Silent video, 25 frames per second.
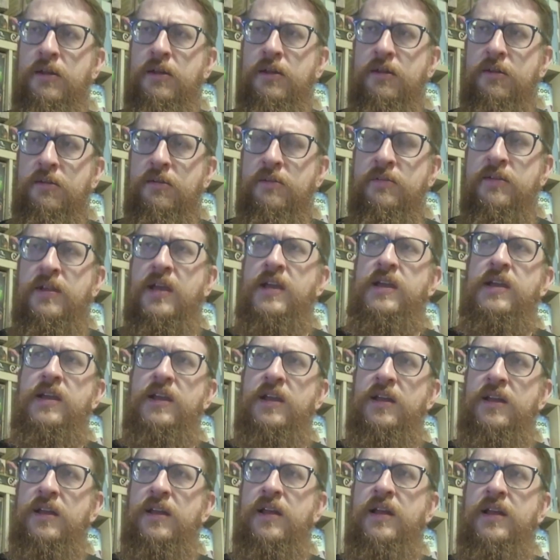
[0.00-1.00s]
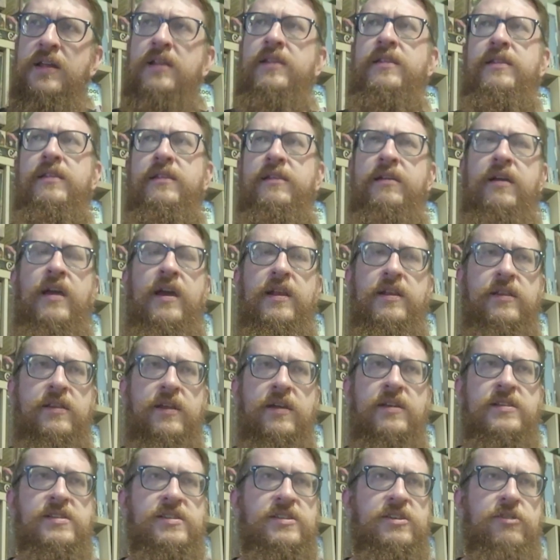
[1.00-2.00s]
Taking in kind of the
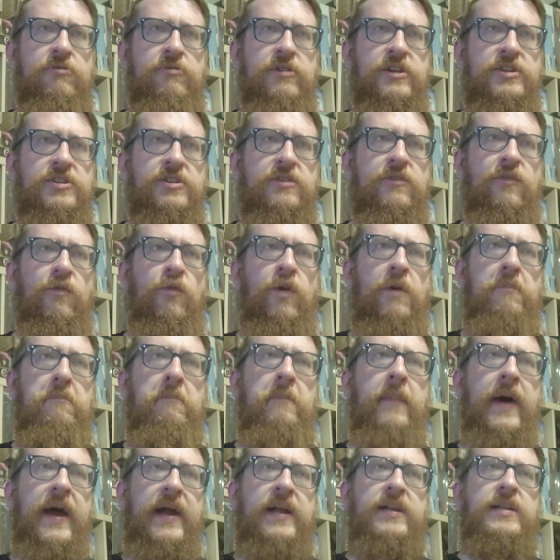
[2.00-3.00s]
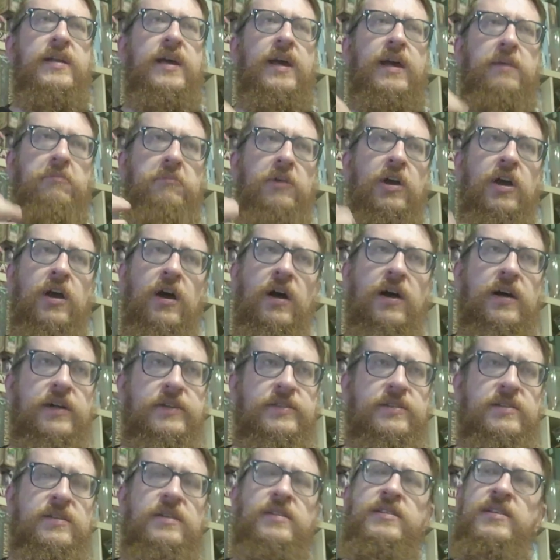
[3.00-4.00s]
consideration of what my time
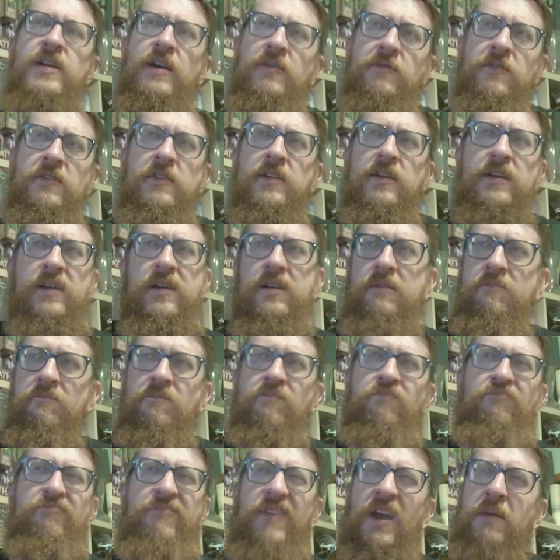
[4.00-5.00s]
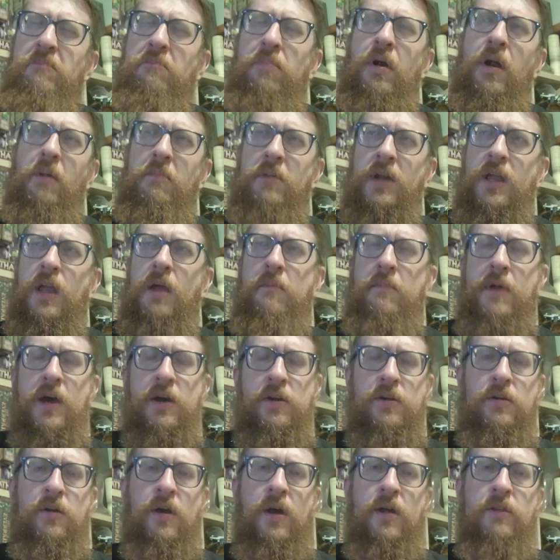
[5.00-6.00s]
costs, I'd probably come out
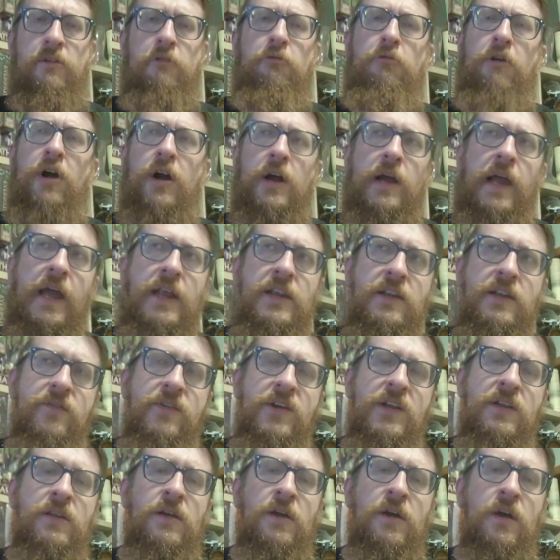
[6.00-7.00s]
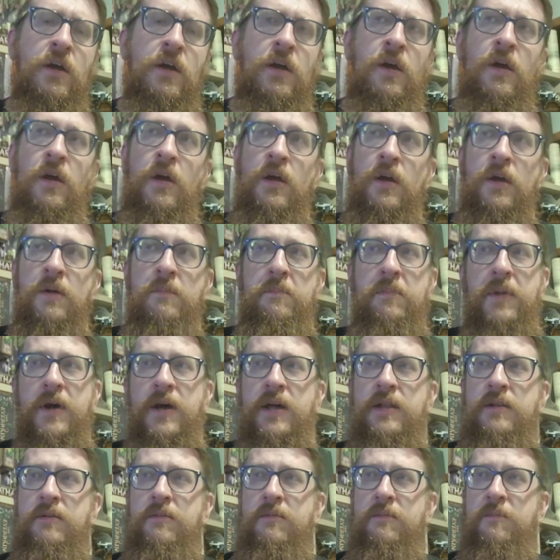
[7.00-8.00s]
on the wrong end of it.
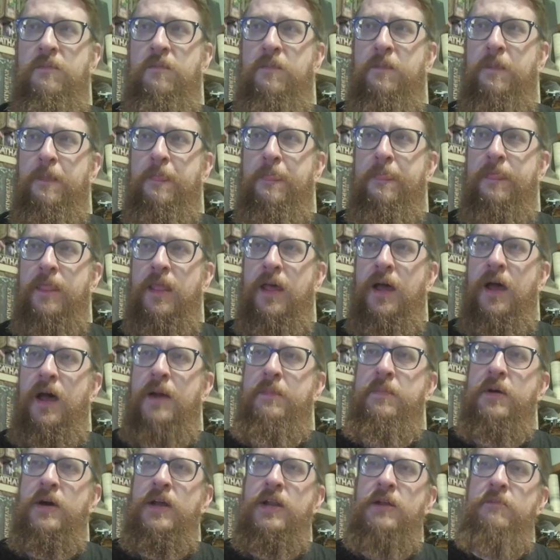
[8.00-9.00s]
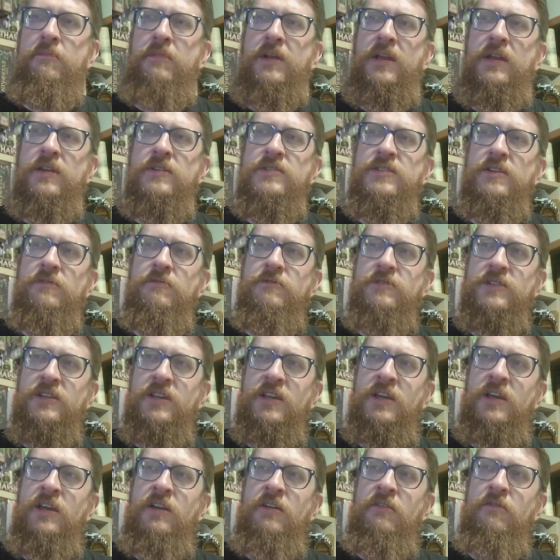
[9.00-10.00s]
But I bought it because I was
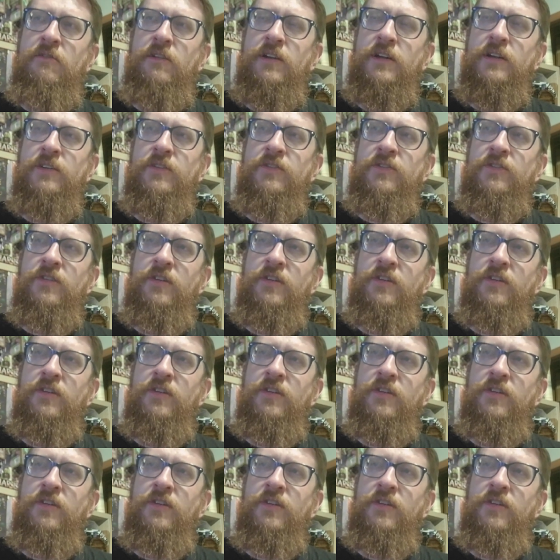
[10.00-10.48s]
curious